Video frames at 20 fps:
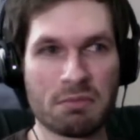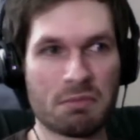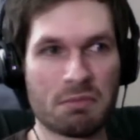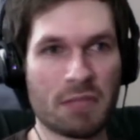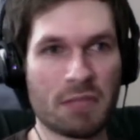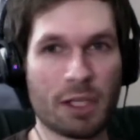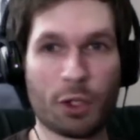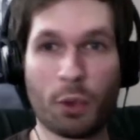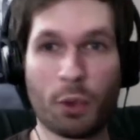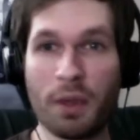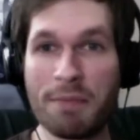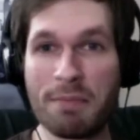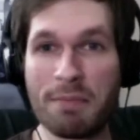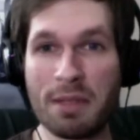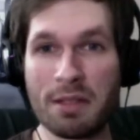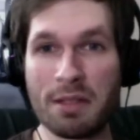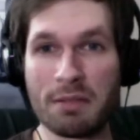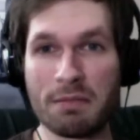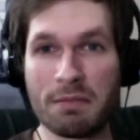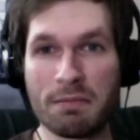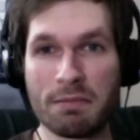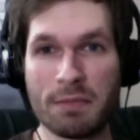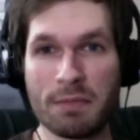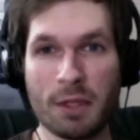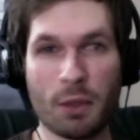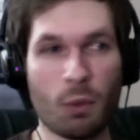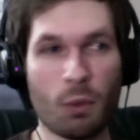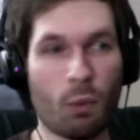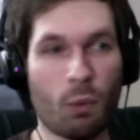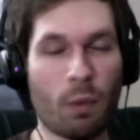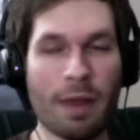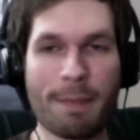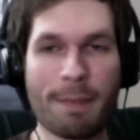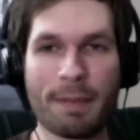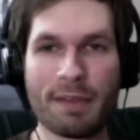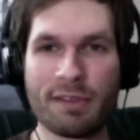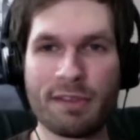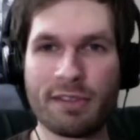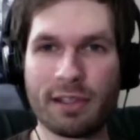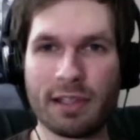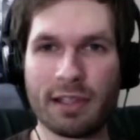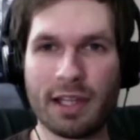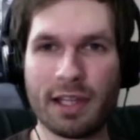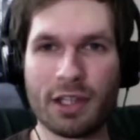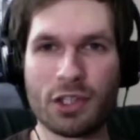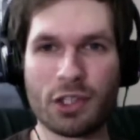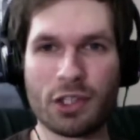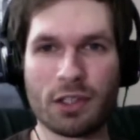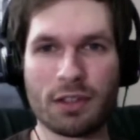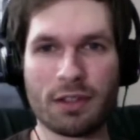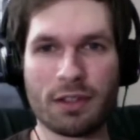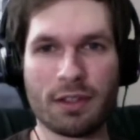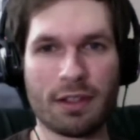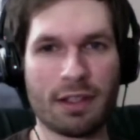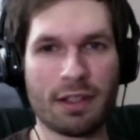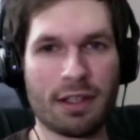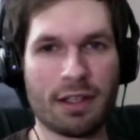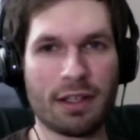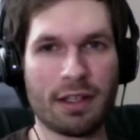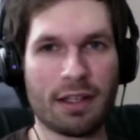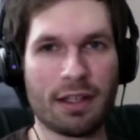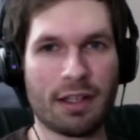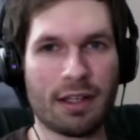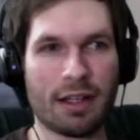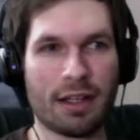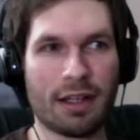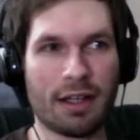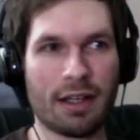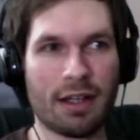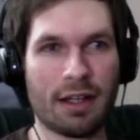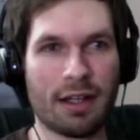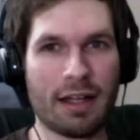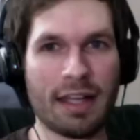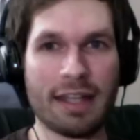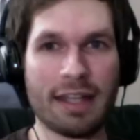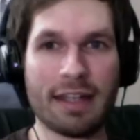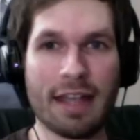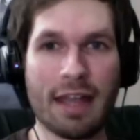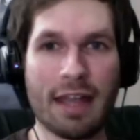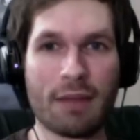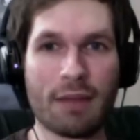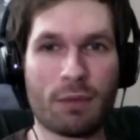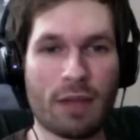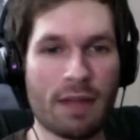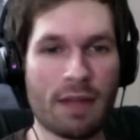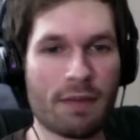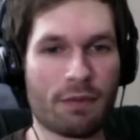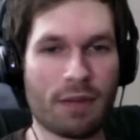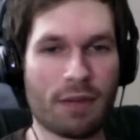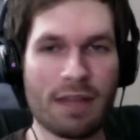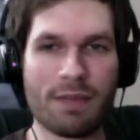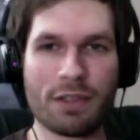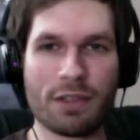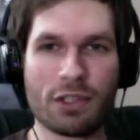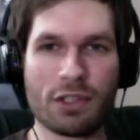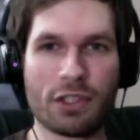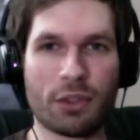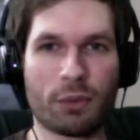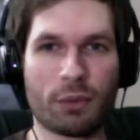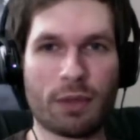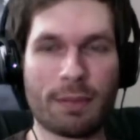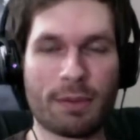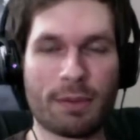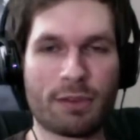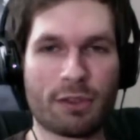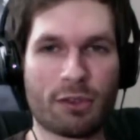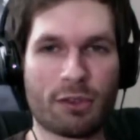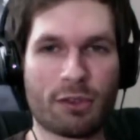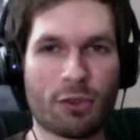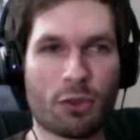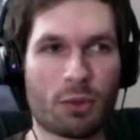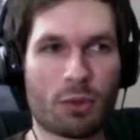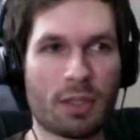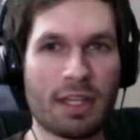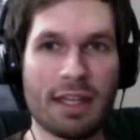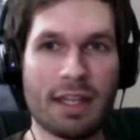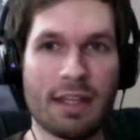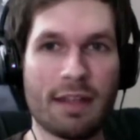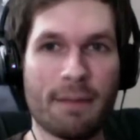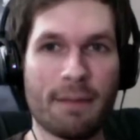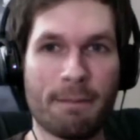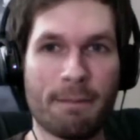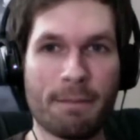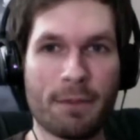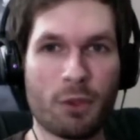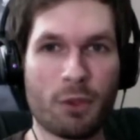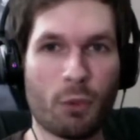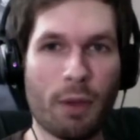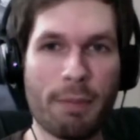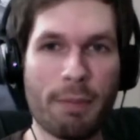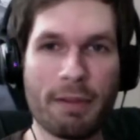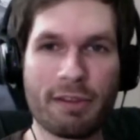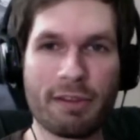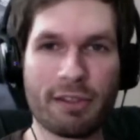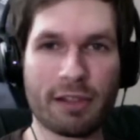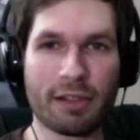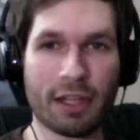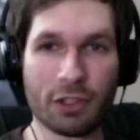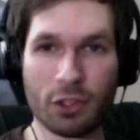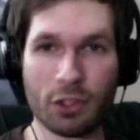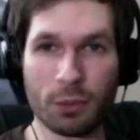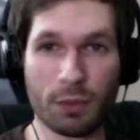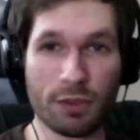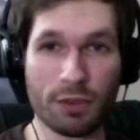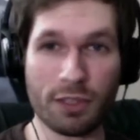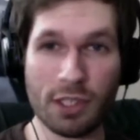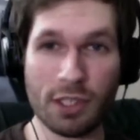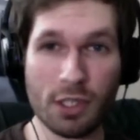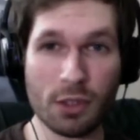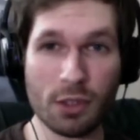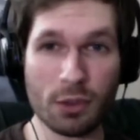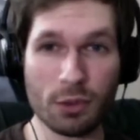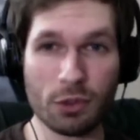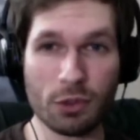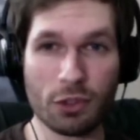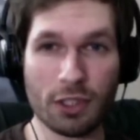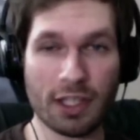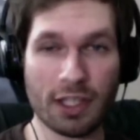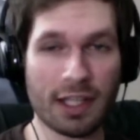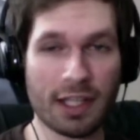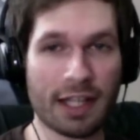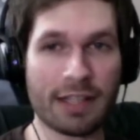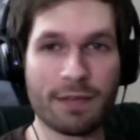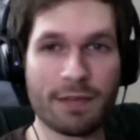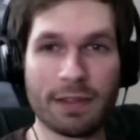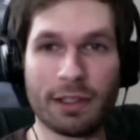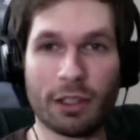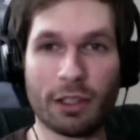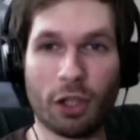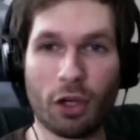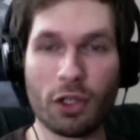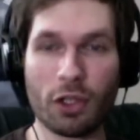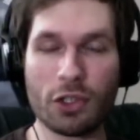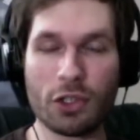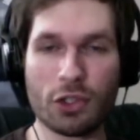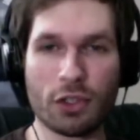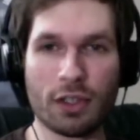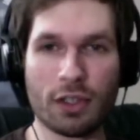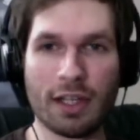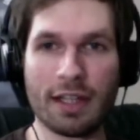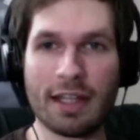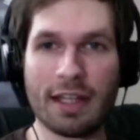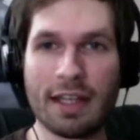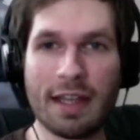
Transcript: equipment, weapon selection, and at Raven Shield, Rainbow Six 3, the weapon selection was huge. It got even larger, and then